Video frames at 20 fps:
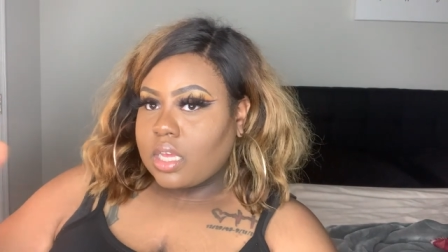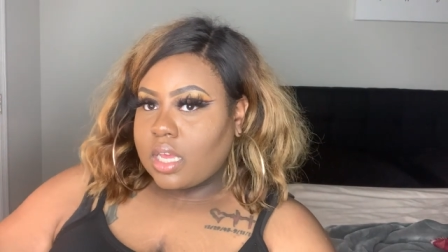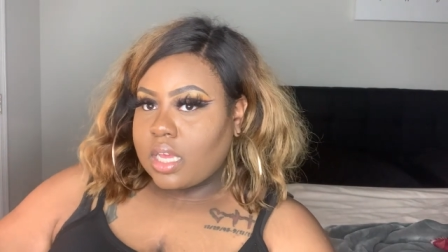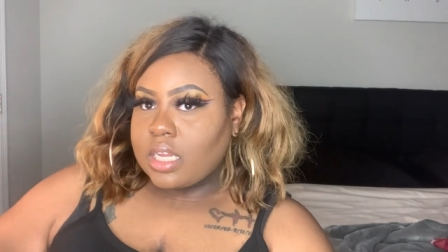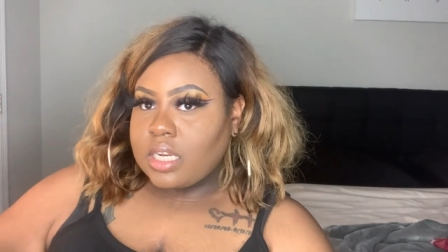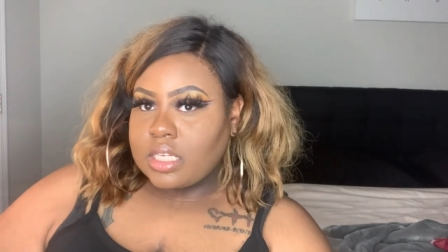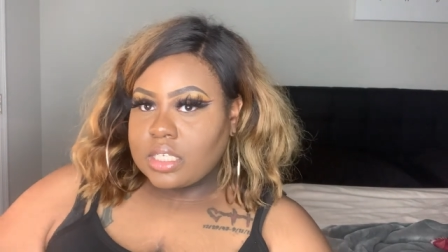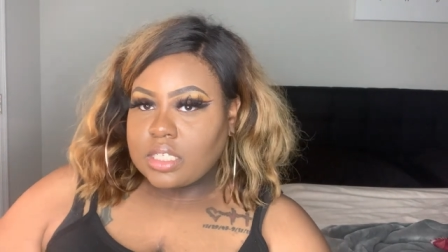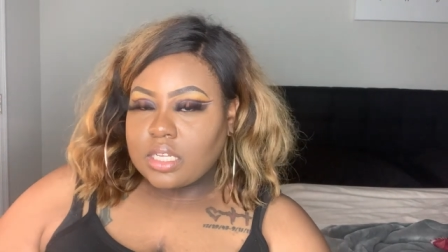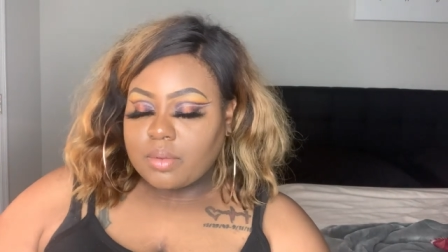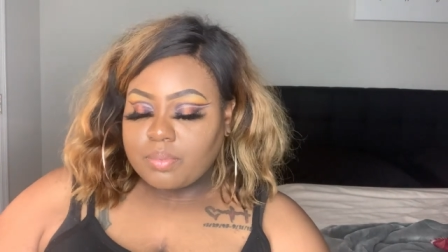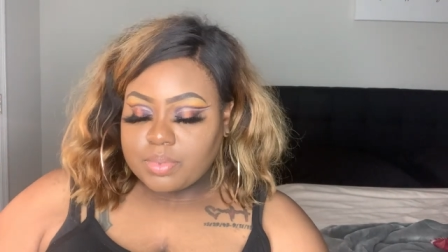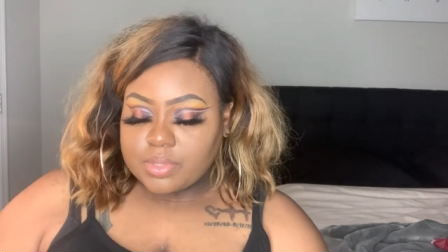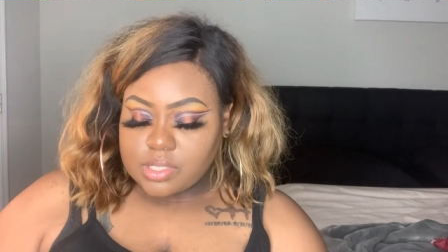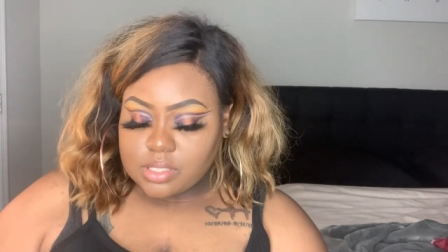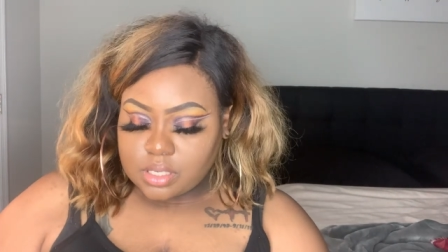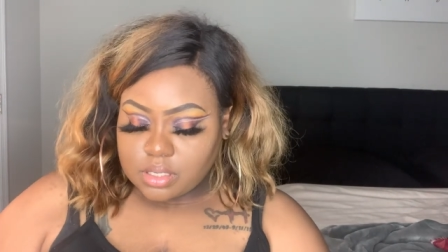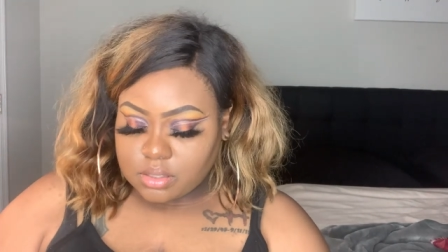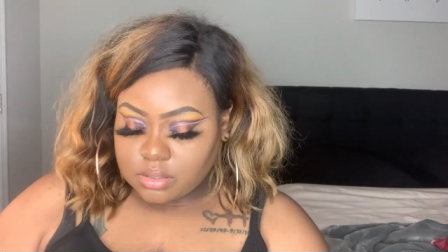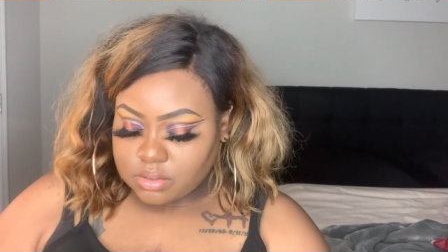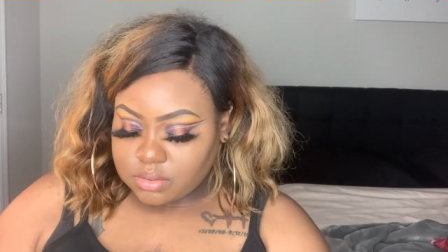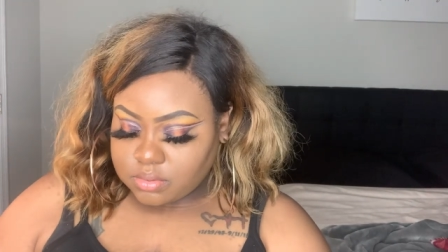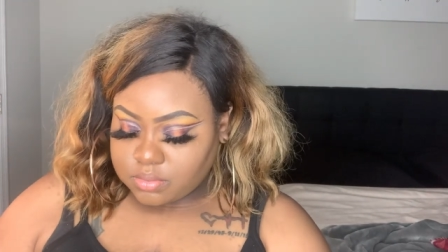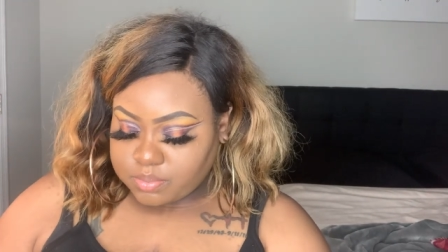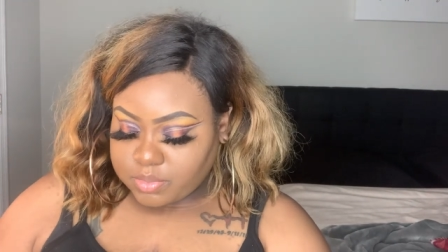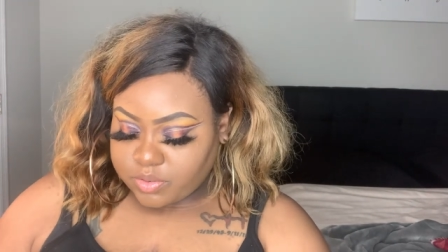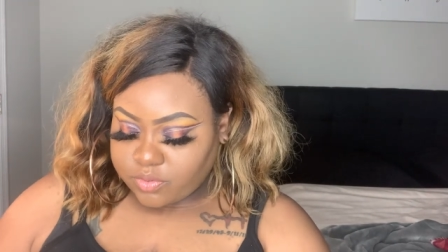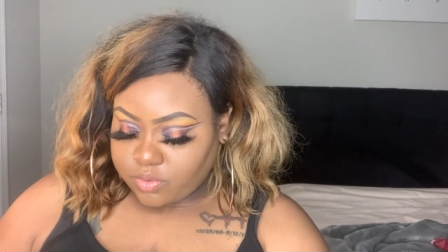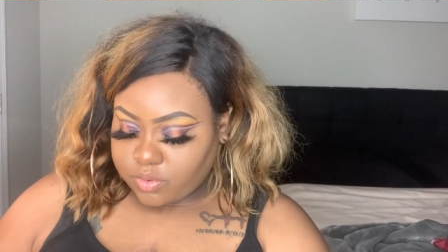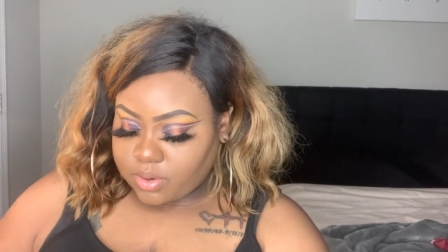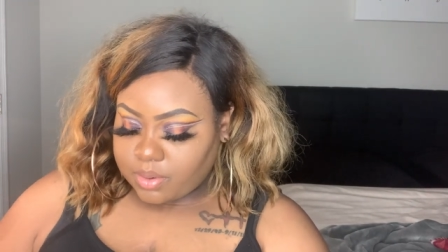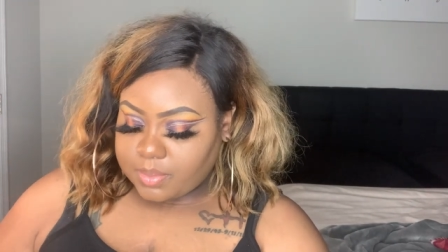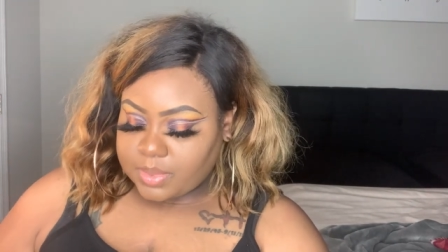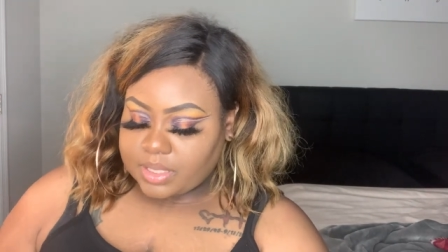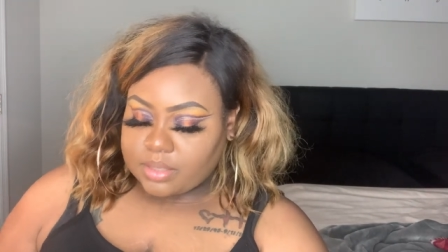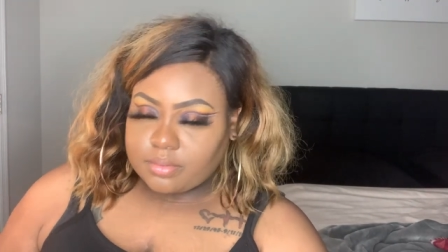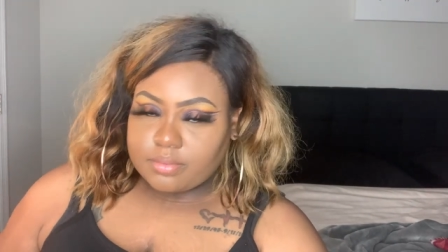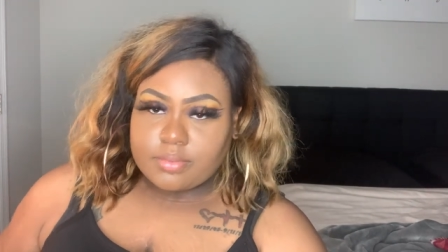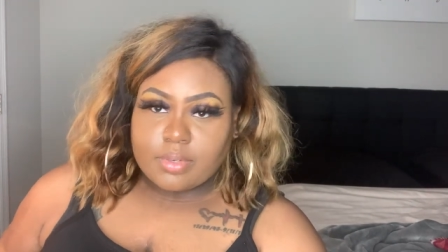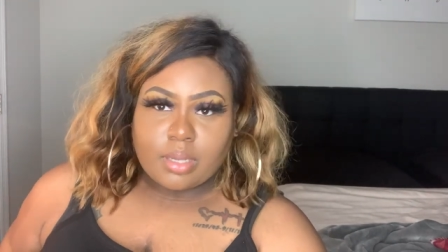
in this episode performing.